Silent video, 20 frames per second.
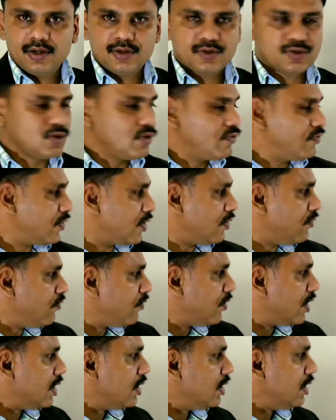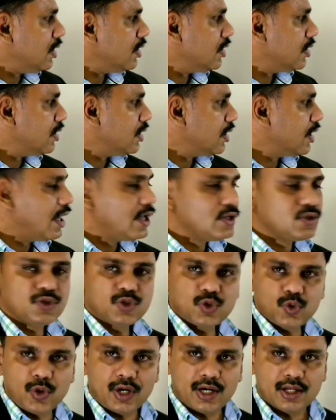So from one
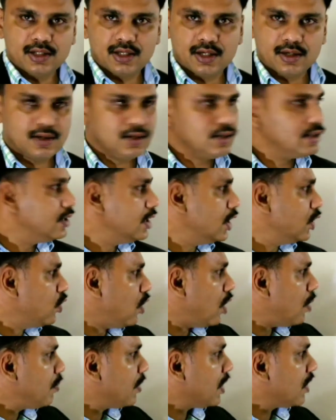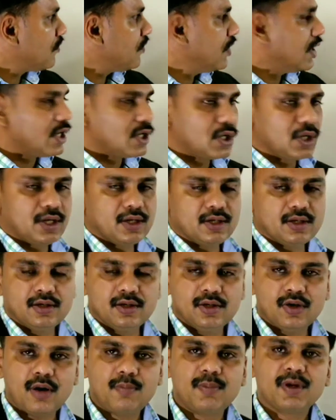case to another, the
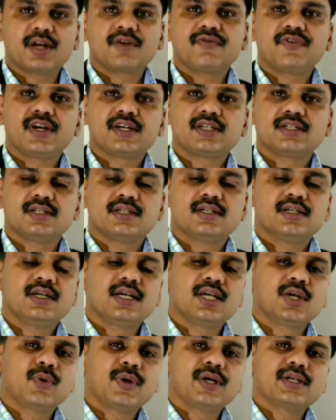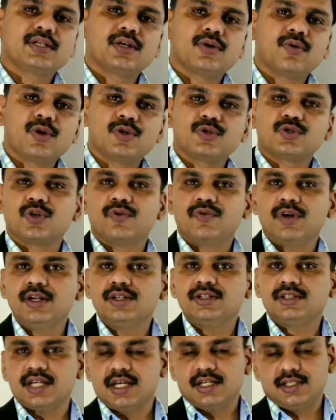Doppler effect equation also
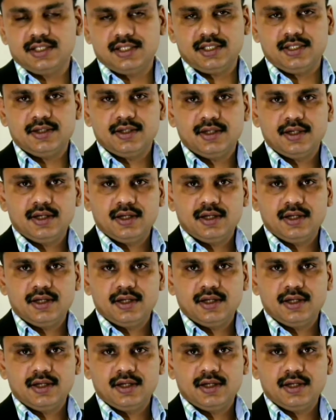will change.